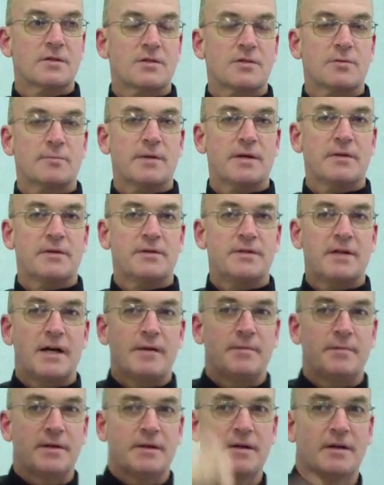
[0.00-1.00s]
So by the
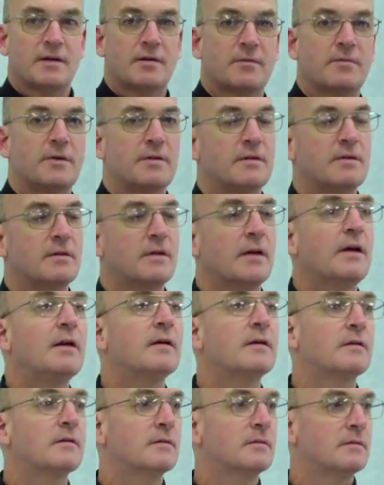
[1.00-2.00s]
time it got written
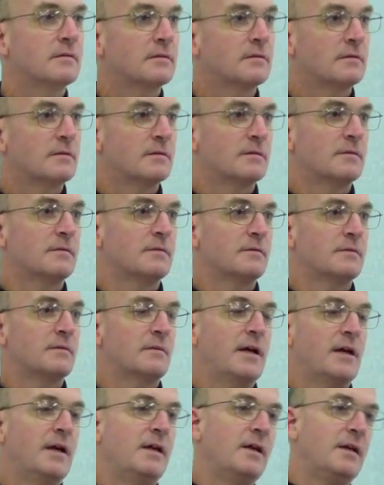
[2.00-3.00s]
down,
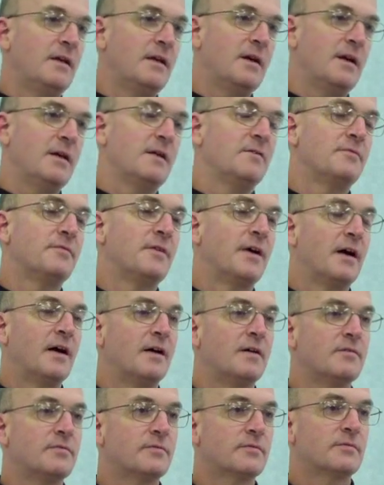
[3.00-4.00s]
80 to
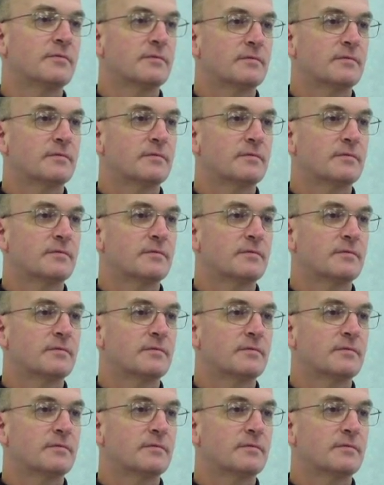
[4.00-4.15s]
85,